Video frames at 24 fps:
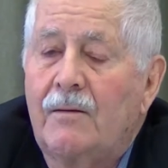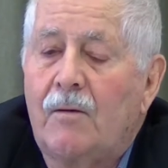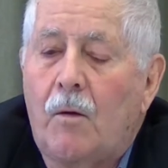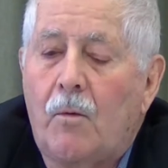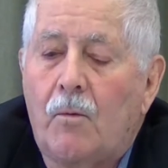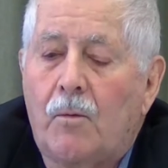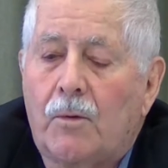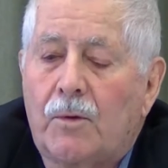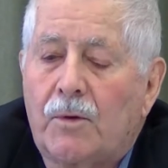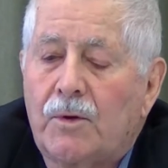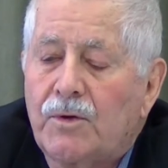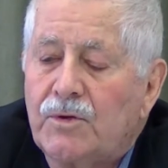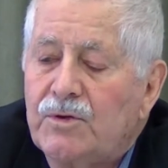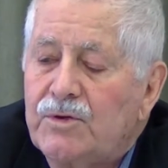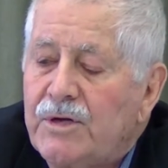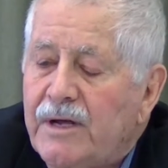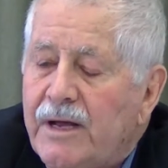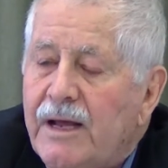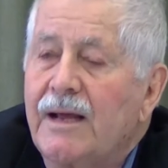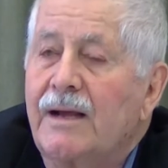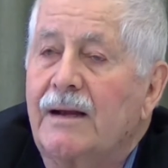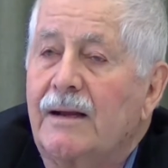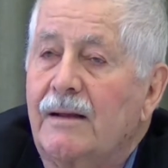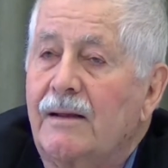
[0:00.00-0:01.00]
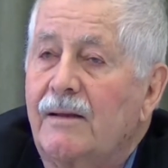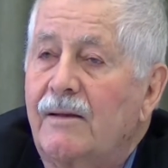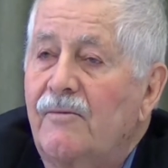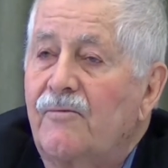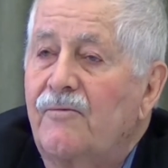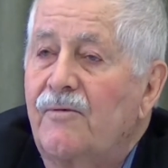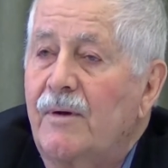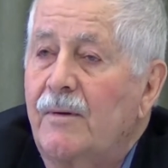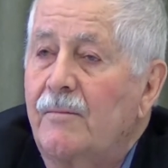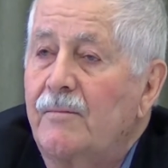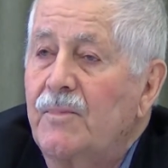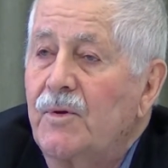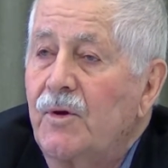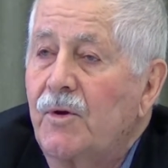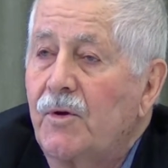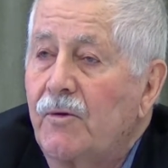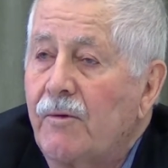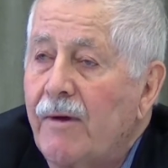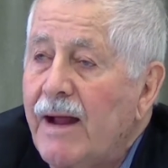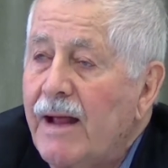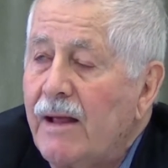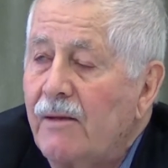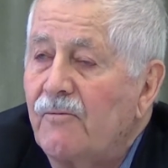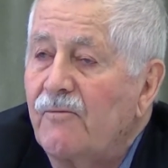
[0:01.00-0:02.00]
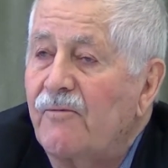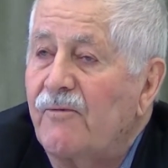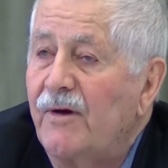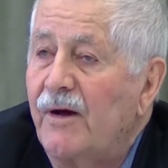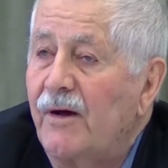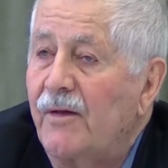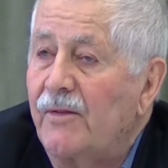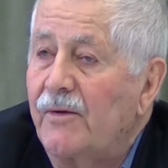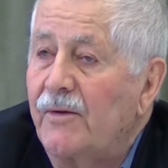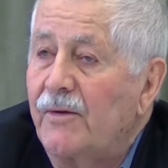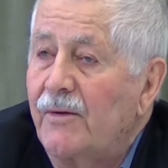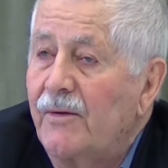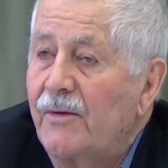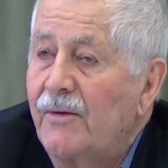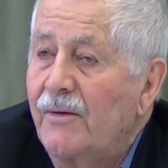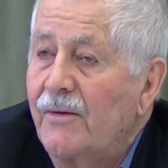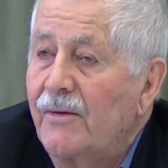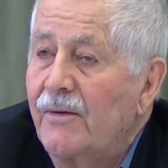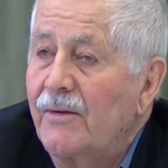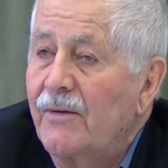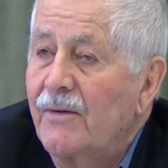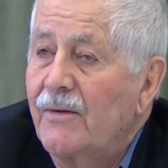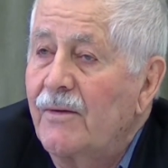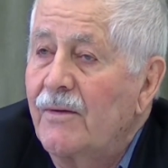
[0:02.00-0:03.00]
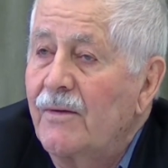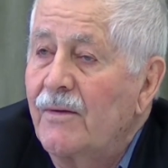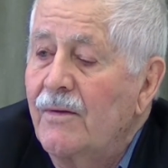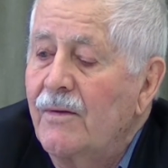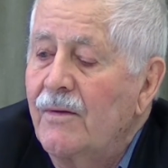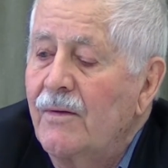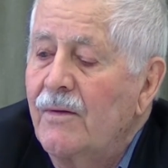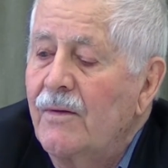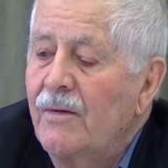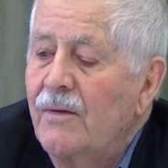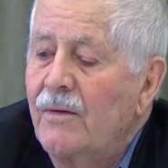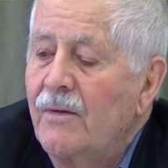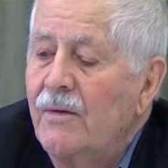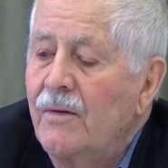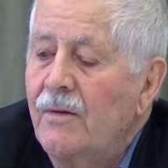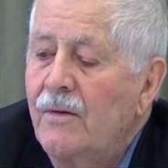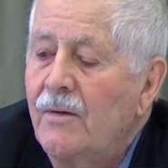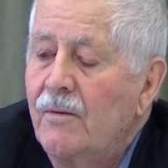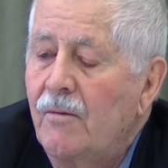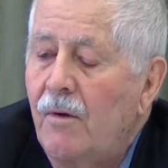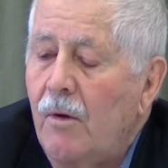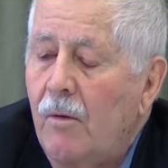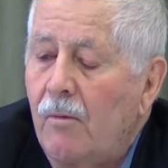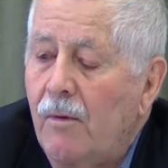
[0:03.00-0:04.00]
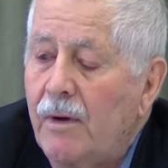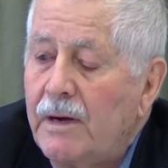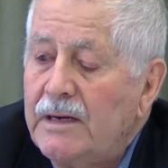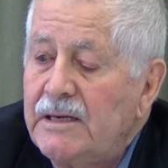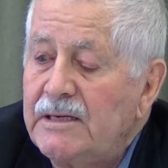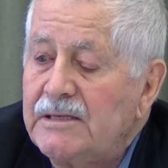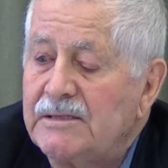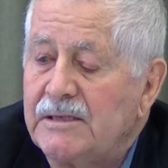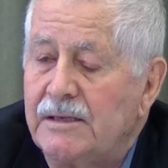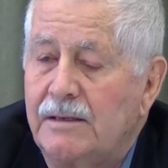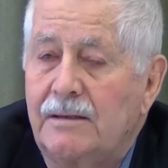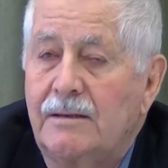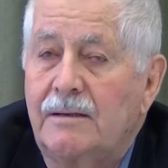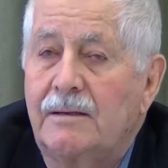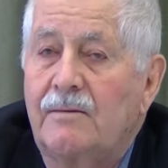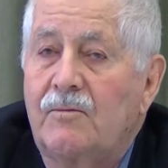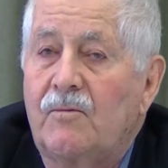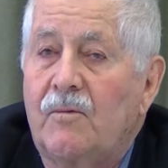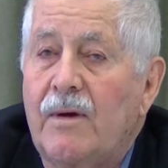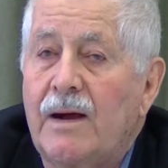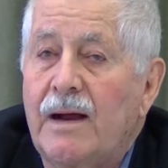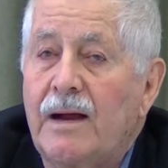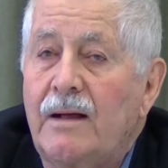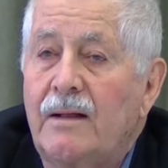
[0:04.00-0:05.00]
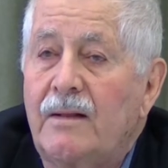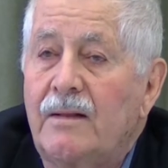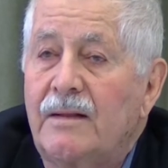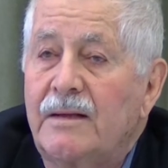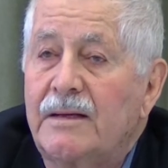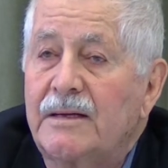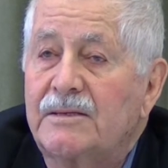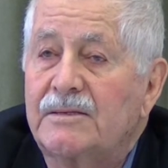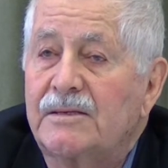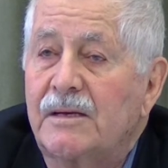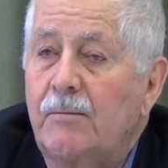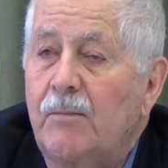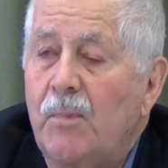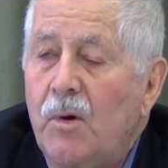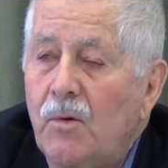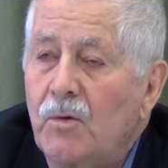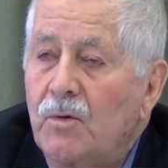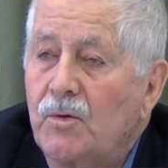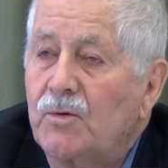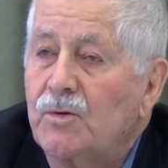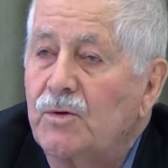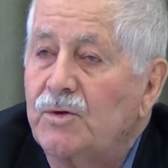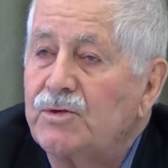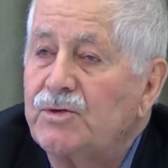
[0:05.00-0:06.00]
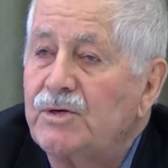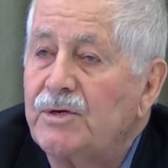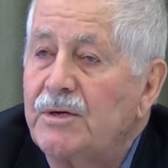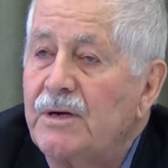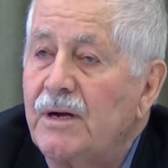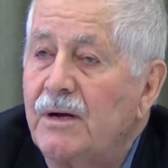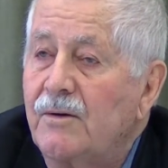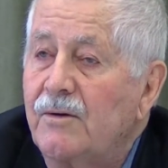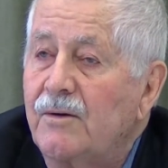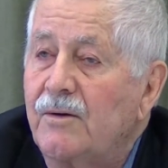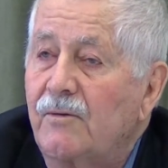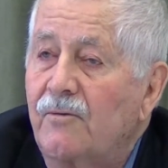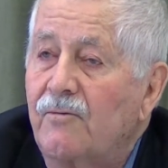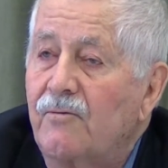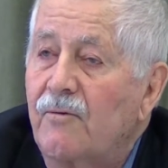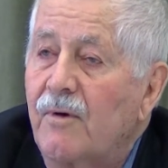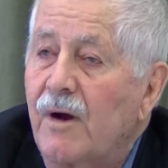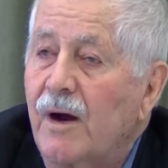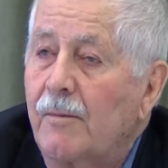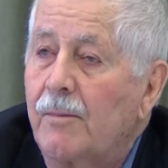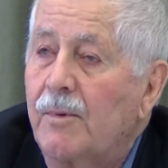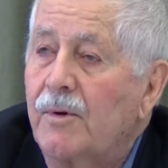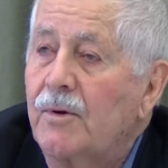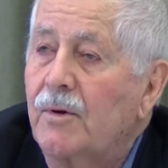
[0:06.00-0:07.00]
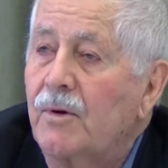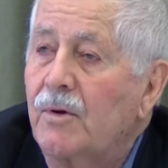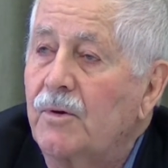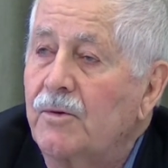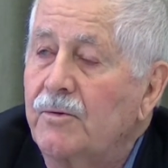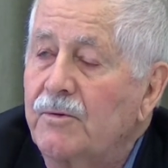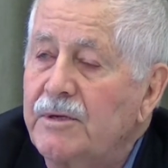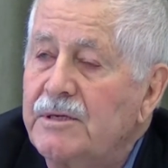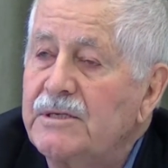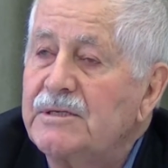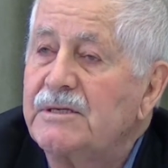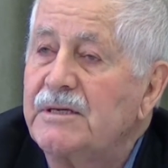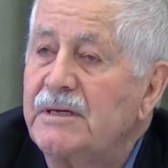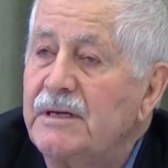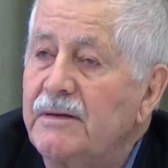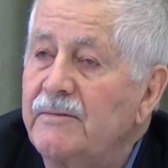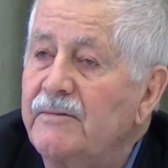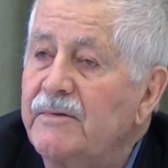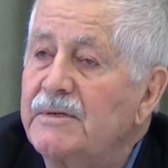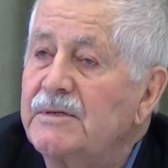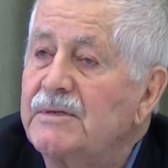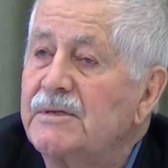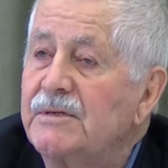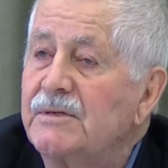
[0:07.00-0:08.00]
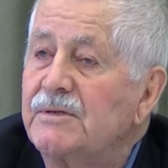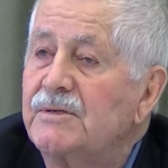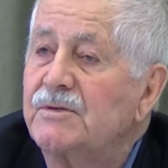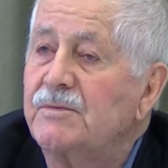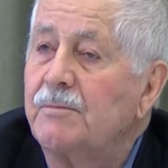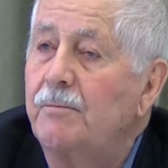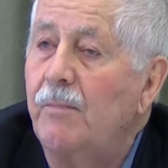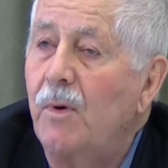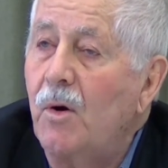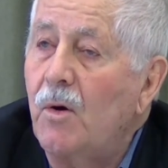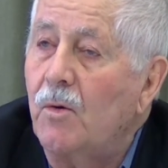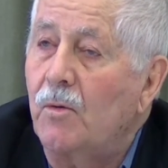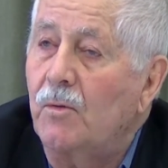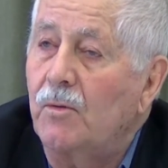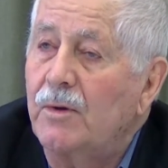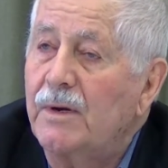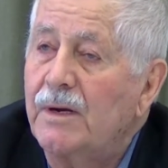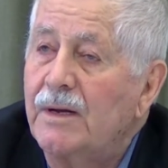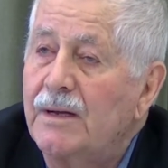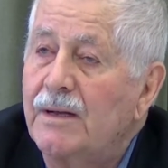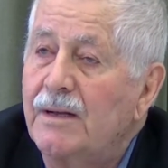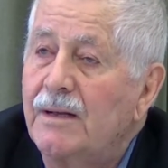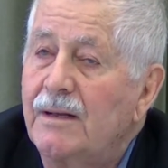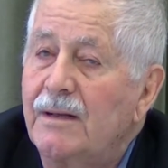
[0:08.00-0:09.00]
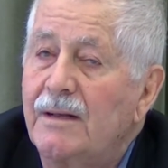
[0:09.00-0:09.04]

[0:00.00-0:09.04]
Oh, where did you get it? From your grandfather. Well, what is it? Well, it's a bolt cushion out of Robert Louis Stevenson's boat.